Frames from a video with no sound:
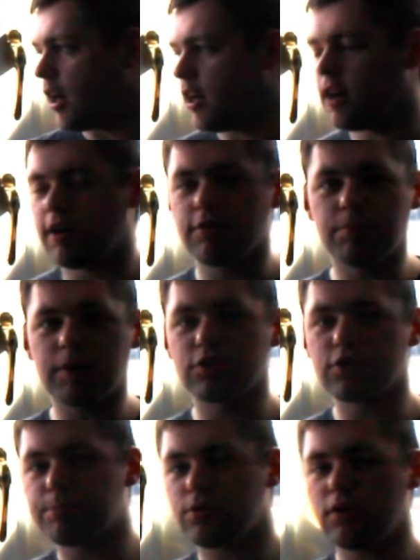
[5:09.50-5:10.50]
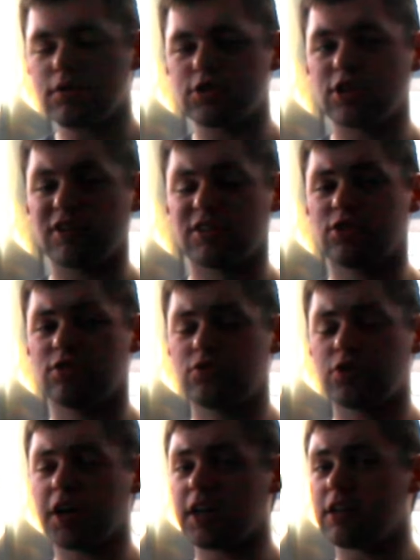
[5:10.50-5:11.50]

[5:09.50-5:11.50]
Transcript: I would be on a project to try